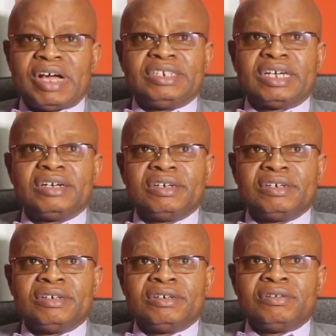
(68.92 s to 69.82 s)
Pfizer
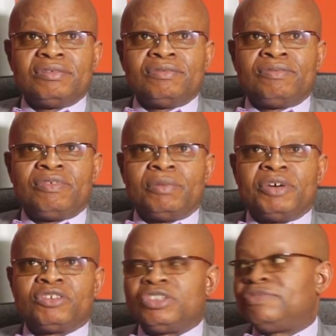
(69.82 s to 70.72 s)
for
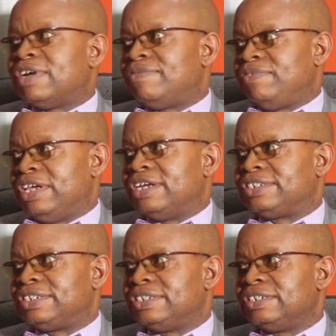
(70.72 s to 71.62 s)
about 25
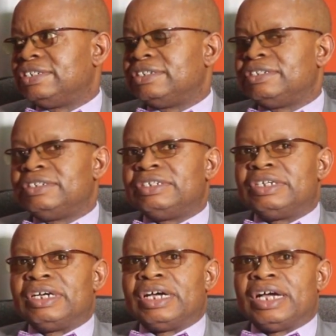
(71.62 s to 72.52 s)
years. Wow.
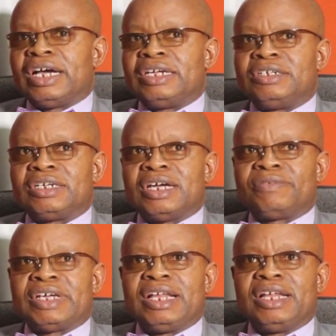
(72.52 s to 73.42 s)
And
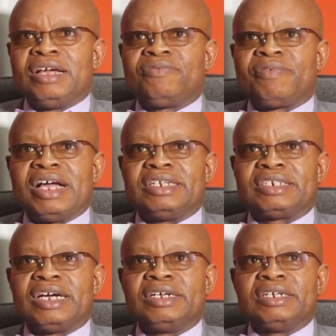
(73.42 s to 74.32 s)
after I left
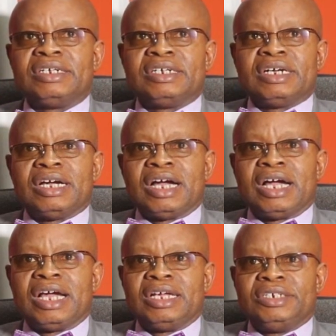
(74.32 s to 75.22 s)
Pfizer,
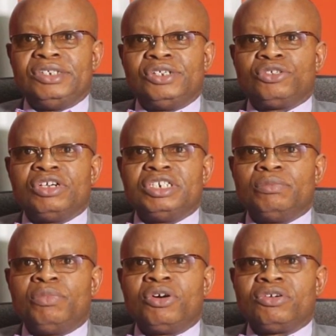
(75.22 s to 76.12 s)
I
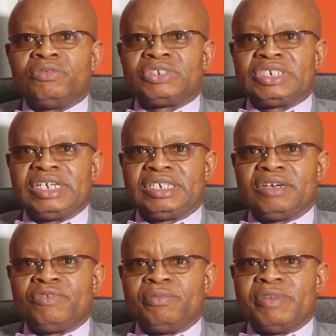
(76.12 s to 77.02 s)
joined the board of
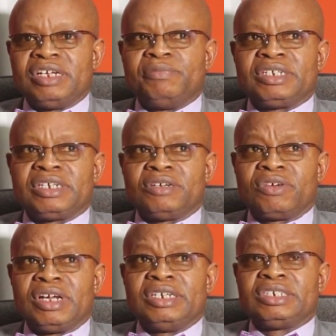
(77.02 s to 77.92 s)
Center for Management
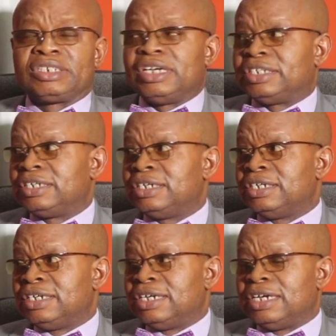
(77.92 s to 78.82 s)
and Organizational
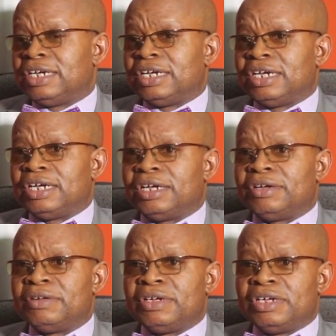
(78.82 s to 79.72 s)

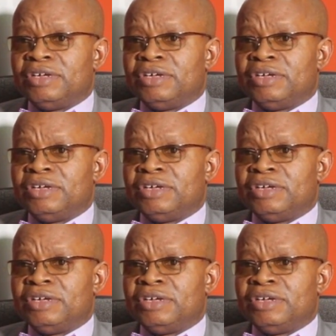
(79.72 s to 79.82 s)
uh,